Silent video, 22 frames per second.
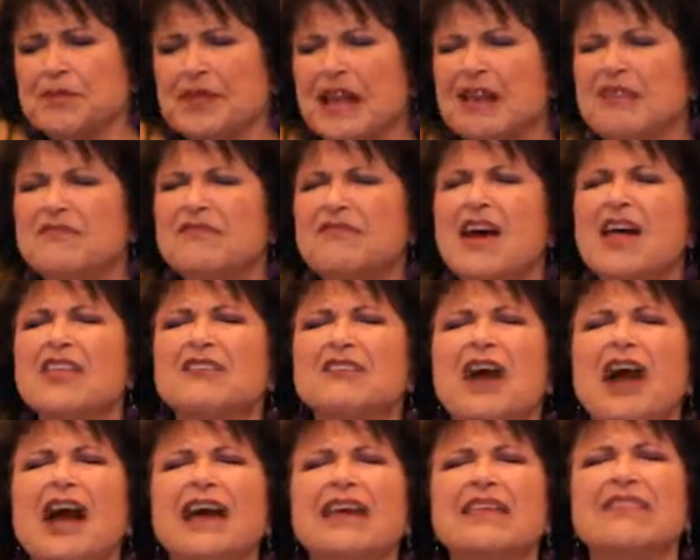And Father,
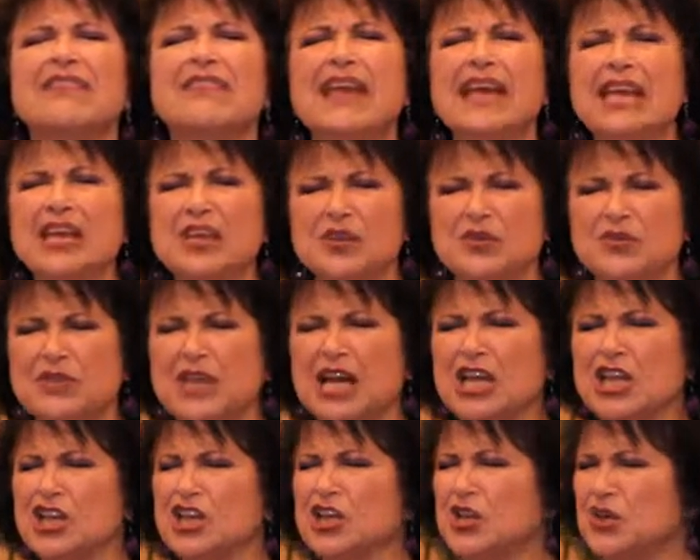I thank you
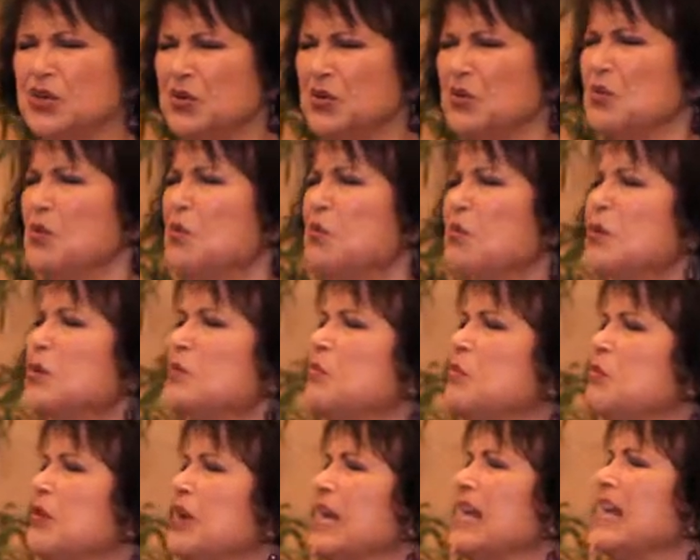that you would
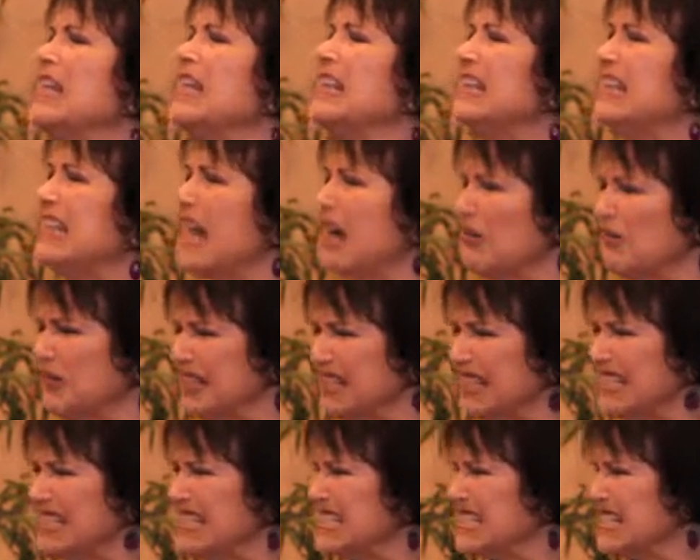bring
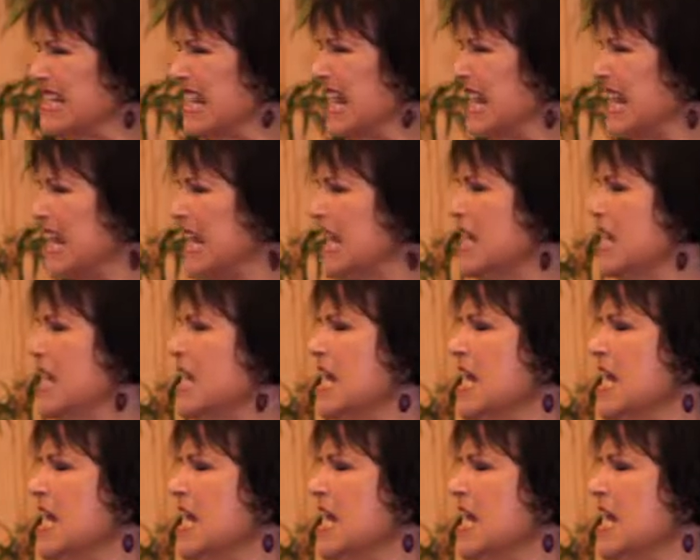clarity today